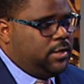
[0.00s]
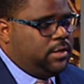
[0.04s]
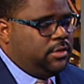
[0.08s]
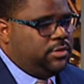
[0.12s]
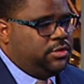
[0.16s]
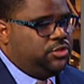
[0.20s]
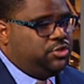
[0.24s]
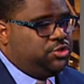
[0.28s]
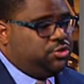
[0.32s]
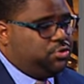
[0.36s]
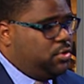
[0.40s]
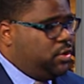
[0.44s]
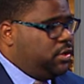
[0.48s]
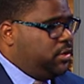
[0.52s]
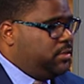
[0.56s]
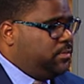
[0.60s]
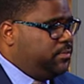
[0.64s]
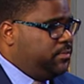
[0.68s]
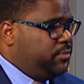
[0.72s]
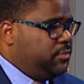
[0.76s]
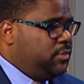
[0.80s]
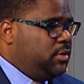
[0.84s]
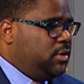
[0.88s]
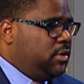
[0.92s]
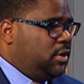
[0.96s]
Uh,
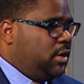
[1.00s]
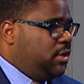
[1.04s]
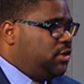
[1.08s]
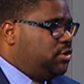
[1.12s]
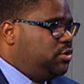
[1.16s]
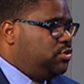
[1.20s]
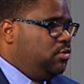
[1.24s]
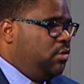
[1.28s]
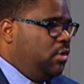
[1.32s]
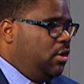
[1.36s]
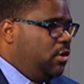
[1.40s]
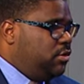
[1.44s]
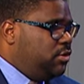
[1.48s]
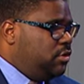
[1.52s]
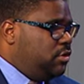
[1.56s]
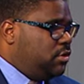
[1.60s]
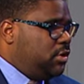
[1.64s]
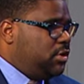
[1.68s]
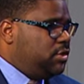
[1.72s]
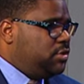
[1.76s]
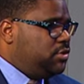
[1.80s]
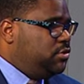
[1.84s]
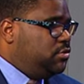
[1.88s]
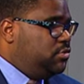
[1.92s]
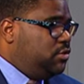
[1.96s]
Detroit, yes. as you all
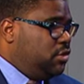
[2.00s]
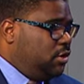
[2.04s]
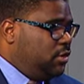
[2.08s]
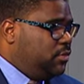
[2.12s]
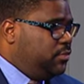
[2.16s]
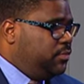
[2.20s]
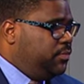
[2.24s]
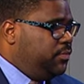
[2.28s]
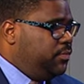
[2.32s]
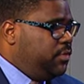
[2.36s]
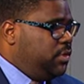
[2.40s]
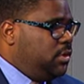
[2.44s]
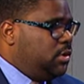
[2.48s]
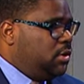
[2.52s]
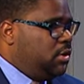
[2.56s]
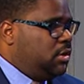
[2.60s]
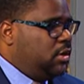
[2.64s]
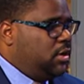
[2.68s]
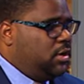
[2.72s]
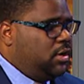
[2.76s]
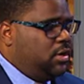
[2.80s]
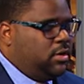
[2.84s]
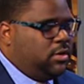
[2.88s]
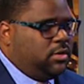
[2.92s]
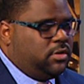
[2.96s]
know, as you know, yes.
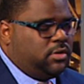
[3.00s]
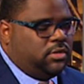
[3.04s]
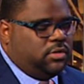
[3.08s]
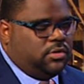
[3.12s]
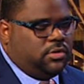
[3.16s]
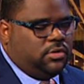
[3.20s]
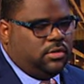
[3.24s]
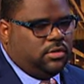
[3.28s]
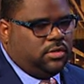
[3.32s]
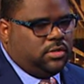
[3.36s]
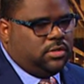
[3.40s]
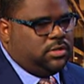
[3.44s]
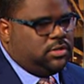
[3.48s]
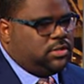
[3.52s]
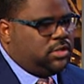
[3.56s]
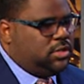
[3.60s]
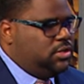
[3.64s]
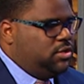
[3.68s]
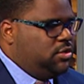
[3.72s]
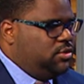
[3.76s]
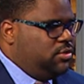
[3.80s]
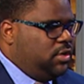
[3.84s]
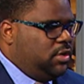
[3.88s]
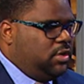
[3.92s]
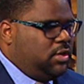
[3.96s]
Uh,
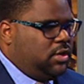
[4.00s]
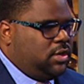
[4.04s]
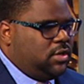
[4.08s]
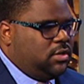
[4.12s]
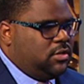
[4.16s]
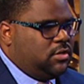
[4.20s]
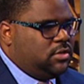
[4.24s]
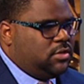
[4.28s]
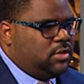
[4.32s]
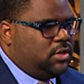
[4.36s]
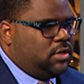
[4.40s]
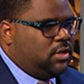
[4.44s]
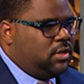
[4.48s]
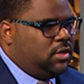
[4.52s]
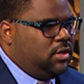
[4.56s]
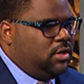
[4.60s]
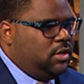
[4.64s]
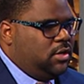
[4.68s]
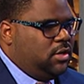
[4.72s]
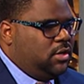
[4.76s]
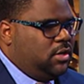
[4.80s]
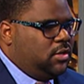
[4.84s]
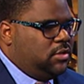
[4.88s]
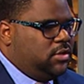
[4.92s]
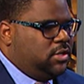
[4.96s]
continue to get uh,
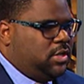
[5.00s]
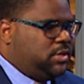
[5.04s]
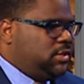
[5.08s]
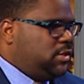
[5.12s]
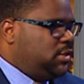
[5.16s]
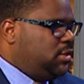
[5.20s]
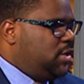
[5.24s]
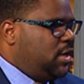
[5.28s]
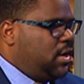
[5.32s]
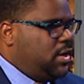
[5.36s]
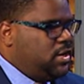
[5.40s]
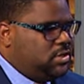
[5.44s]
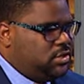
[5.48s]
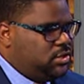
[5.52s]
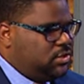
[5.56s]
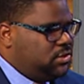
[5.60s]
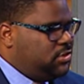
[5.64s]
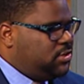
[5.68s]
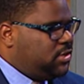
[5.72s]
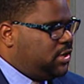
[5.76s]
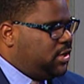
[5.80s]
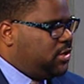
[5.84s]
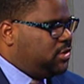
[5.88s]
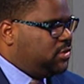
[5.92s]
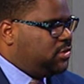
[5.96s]

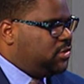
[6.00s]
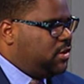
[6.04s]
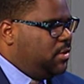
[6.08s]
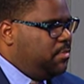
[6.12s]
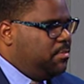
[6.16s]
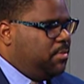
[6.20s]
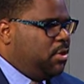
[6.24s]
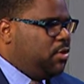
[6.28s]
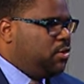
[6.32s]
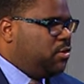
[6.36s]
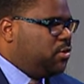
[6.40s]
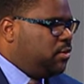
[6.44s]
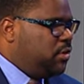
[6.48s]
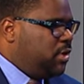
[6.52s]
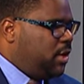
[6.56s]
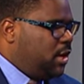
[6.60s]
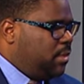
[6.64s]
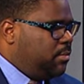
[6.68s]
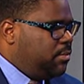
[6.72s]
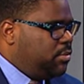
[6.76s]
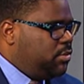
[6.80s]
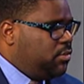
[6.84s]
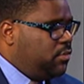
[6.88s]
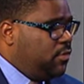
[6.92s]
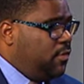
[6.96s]
designations as a murder
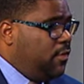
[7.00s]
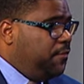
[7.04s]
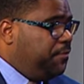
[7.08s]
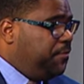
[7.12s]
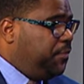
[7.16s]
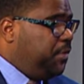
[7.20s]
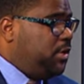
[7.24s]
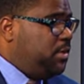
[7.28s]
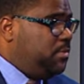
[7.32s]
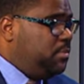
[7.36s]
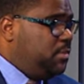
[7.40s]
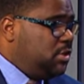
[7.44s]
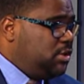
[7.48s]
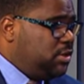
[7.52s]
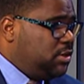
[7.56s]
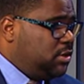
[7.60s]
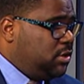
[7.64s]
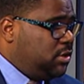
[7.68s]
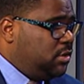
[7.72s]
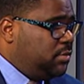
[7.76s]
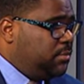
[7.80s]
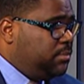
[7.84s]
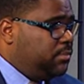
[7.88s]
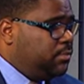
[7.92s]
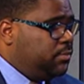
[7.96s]
capital. Yes. Flint,
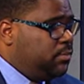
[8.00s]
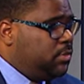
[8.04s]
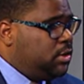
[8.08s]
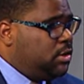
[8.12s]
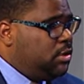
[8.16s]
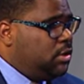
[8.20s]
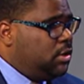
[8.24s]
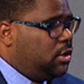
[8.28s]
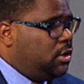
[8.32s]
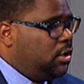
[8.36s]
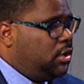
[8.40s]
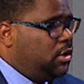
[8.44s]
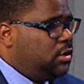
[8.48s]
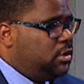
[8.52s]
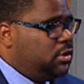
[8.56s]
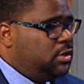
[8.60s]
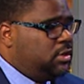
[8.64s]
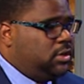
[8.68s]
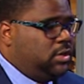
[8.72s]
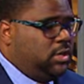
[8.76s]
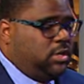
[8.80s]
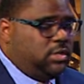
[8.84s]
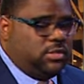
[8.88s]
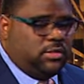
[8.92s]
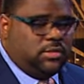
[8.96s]
Michigan, yes. Uh,
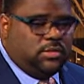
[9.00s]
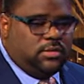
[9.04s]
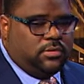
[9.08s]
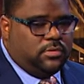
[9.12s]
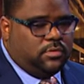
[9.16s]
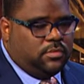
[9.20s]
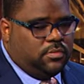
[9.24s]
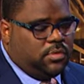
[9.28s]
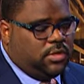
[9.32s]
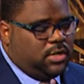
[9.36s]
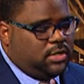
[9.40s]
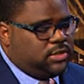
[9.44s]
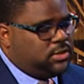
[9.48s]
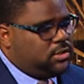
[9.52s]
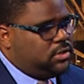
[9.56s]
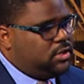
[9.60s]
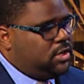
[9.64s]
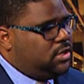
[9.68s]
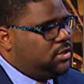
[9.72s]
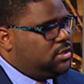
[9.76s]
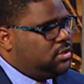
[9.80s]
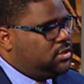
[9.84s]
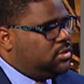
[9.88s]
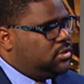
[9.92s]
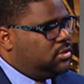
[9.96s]
yes. gets
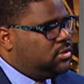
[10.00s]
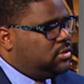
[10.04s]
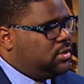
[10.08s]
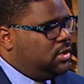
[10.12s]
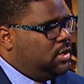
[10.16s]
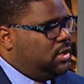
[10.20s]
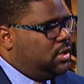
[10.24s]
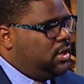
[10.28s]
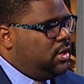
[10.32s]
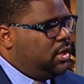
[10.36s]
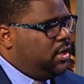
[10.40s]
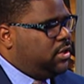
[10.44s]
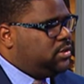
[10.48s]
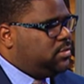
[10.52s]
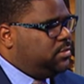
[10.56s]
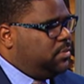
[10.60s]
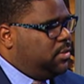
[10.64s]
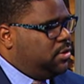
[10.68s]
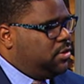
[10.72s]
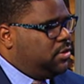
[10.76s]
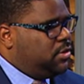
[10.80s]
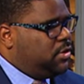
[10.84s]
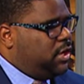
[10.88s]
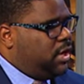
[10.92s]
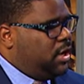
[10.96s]
designations
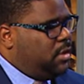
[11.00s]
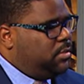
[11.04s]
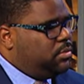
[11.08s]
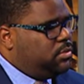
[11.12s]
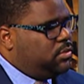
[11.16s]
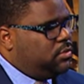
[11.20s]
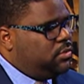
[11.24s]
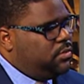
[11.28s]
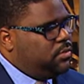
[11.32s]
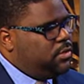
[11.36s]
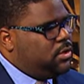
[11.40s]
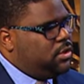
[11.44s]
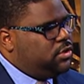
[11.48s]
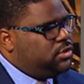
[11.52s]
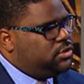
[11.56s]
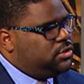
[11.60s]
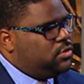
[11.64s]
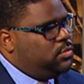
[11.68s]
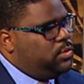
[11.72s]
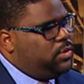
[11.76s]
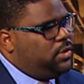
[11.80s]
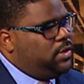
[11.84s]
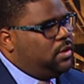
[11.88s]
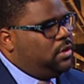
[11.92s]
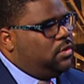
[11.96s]
as murder capital.
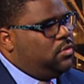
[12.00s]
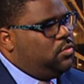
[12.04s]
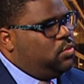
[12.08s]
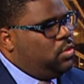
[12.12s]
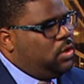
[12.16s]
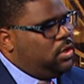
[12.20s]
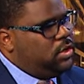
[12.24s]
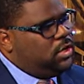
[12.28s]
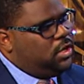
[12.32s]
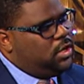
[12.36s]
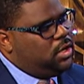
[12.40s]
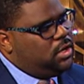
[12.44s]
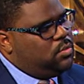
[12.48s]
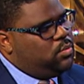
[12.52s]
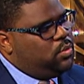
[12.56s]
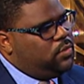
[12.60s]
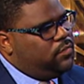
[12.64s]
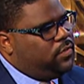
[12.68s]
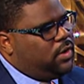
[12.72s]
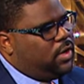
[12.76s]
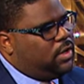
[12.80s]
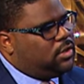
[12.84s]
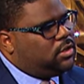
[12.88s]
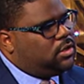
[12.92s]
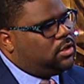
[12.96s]
So we, on one
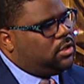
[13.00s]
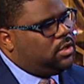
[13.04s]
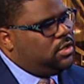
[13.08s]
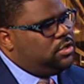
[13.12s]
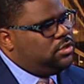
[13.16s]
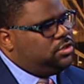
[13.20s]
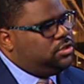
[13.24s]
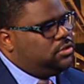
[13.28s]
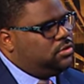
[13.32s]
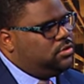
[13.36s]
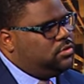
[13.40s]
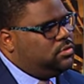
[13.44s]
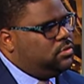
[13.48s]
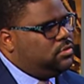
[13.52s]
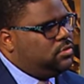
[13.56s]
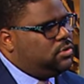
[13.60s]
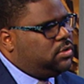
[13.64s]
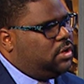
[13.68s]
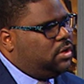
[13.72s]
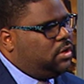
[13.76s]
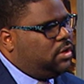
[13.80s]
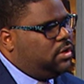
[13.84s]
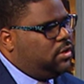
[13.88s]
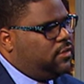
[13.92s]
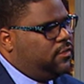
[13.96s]
hand, we've got the
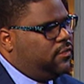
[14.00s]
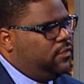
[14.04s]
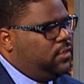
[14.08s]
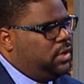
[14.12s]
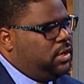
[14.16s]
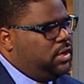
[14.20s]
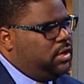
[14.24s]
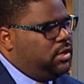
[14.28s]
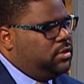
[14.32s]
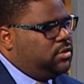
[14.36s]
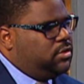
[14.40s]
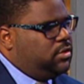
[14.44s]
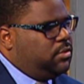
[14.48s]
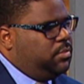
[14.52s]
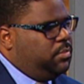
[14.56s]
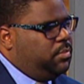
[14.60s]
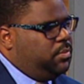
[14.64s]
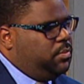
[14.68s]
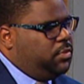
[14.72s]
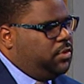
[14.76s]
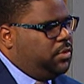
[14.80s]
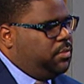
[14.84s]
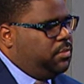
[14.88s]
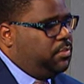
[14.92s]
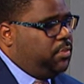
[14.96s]
issues of the
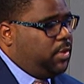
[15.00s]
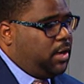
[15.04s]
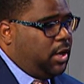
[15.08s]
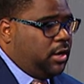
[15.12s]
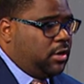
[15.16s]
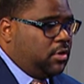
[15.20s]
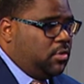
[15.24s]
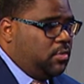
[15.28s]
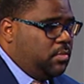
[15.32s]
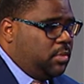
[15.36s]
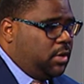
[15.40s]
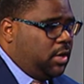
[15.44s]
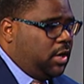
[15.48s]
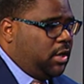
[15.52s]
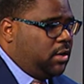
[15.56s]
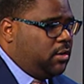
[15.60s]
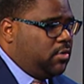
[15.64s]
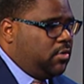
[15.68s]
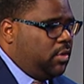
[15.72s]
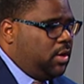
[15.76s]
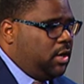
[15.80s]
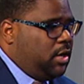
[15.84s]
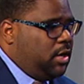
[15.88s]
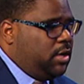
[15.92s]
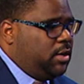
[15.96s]
the black on
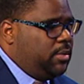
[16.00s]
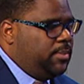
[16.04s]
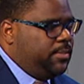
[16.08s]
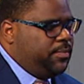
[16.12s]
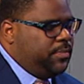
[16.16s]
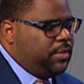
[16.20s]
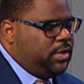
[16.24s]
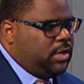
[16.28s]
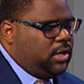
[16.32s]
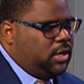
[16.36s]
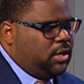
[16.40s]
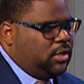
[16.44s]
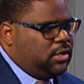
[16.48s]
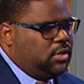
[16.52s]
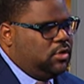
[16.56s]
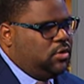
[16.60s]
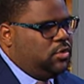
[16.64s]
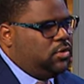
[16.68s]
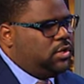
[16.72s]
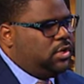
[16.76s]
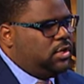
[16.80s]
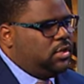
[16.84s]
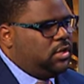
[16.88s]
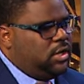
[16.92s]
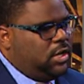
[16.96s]
black crime. Right and
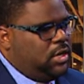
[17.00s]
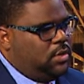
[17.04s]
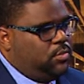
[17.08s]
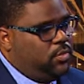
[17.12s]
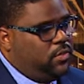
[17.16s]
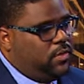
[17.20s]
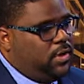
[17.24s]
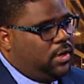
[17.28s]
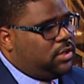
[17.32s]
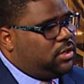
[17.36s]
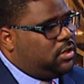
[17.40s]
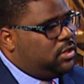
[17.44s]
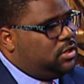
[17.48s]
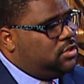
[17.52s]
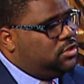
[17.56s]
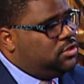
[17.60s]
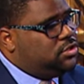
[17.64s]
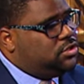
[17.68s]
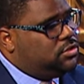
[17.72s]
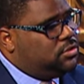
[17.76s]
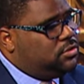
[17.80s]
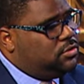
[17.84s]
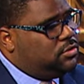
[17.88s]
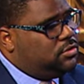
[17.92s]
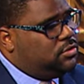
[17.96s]
then on the other hand, we've got
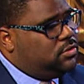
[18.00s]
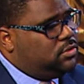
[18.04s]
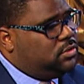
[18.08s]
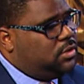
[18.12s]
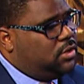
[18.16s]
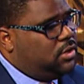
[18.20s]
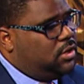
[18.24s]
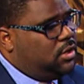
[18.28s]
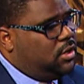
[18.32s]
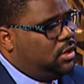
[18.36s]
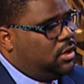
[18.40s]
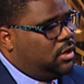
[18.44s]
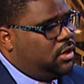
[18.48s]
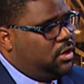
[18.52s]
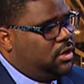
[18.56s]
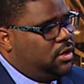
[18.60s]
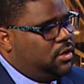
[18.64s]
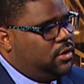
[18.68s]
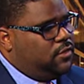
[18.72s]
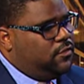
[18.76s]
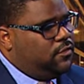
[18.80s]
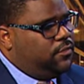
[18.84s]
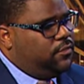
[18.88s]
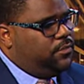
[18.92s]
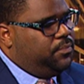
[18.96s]
the issues
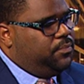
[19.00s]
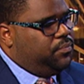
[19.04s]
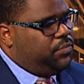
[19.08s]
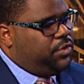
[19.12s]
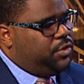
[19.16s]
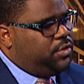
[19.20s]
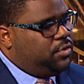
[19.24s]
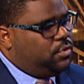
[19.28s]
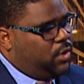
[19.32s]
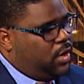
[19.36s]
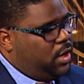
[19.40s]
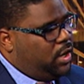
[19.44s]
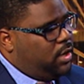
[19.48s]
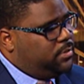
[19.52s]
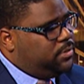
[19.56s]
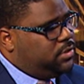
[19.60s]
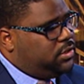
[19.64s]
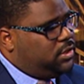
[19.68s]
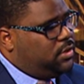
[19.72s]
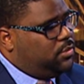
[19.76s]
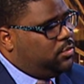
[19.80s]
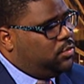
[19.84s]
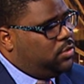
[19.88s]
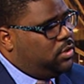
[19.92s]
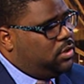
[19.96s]
of the
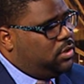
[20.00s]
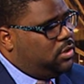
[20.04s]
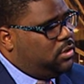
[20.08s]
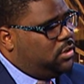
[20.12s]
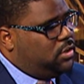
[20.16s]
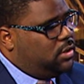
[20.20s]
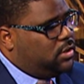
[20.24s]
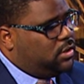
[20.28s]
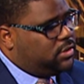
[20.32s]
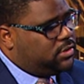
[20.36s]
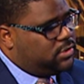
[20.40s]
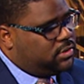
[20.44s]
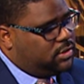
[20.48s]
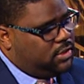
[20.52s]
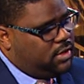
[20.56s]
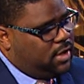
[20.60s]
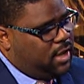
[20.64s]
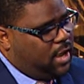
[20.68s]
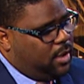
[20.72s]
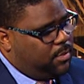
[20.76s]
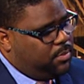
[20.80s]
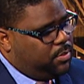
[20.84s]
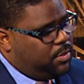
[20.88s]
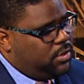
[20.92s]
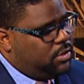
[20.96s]
crimes that we uh,
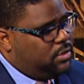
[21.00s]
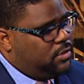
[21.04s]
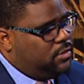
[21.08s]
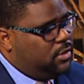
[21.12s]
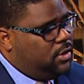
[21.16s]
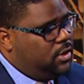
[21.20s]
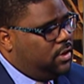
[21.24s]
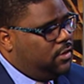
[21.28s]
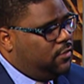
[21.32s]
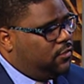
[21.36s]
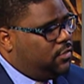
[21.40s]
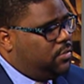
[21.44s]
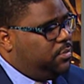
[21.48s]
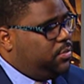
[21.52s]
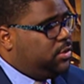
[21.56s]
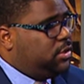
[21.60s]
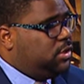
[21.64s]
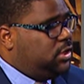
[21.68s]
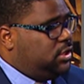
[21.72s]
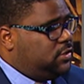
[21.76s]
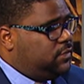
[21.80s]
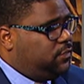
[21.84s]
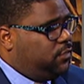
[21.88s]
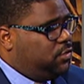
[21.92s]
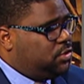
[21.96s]
see happening from
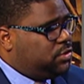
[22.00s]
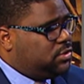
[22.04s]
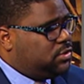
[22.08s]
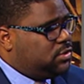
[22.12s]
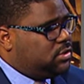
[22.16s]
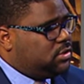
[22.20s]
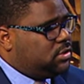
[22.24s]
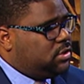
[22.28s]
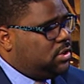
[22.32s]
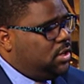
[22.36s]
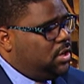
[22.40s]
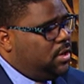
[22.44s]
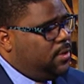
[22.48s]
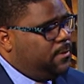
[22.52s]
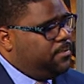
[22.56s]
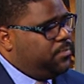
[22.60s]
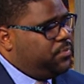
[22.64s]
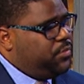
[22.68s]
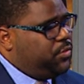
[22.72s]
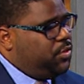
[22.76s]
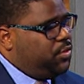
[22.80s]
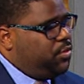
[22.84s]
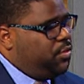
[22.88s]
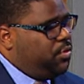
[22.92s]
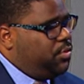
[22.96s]
police forces. Yes,
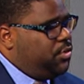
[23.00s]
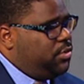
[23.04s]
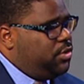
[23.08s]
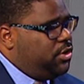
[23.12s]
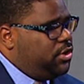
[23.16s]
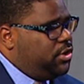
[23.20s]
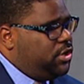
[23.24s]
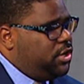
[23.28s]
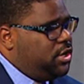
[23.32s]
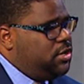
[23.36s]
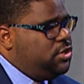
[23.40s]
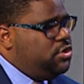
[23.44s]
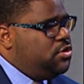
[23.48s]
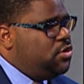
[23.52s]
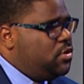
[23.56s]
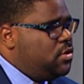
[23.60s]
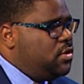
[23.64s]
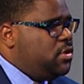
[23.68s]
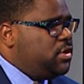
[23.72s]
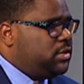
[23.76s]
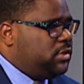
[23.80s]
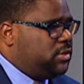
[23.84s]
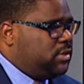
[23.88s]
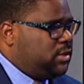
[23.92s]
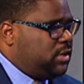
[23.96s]
sir. In
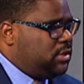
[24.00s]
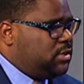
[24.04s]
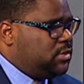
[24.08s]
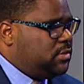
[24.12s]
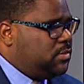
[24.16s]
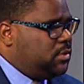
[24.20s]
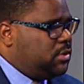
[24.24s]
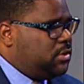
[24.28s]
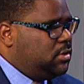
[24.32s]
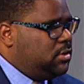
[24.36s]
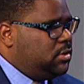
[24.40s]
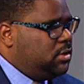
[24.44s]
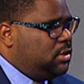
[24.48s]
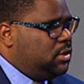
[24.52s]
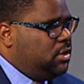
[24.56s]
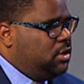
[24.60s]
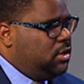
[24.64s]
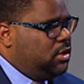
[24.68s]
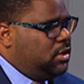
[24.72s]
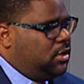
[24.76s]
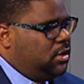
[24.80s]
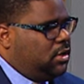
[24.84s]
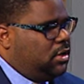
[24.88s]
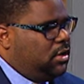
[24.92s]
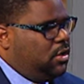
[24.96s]
your assessment,
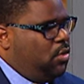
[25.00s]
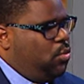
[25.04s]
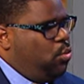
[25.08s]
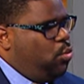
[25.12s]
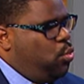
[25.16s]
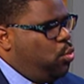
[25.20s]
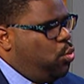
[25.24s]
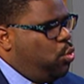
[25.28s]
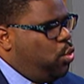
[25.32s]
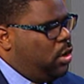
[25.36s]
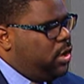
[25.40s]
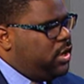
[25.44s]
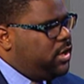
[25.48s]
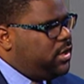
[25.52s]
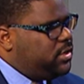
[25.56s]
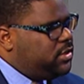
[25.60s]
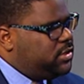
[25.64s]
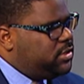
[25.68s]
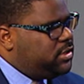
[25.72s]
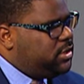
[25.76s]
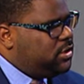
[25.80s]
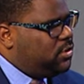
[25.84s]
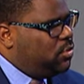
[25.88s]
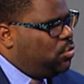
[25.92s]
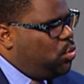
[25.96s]
uh, what
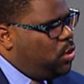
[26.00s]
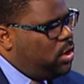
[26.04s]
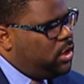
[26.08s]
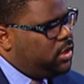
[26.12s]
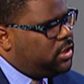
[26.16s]
is it?